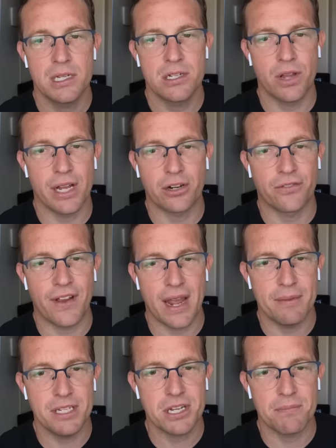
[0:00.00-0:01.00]
So, like, her
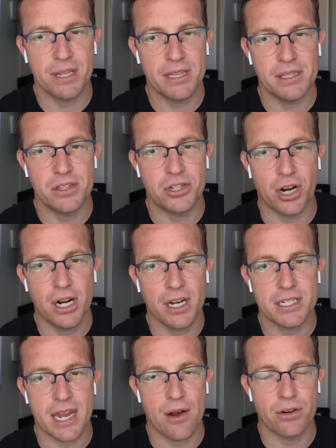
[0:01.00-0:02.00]
family's completely in the dark
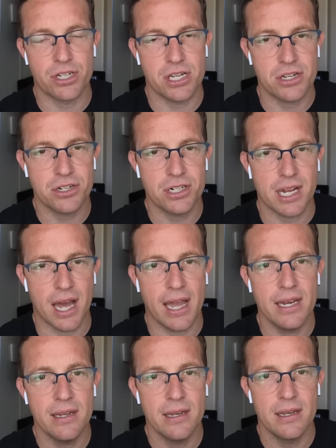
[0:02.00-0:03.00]
as to how her sister
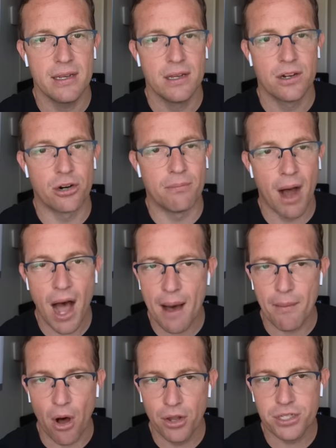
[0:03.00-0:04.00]
died. Her
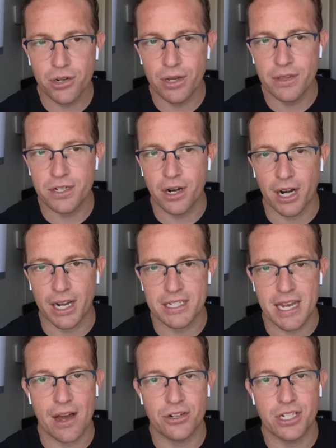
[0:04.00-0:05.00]
mom also in the dark
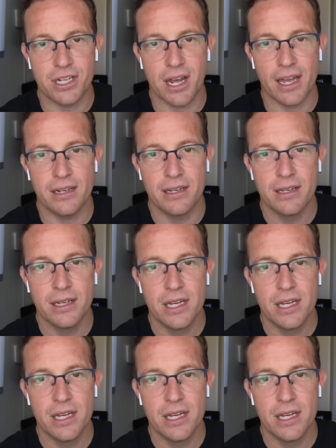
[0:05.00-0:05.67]
as to how she died.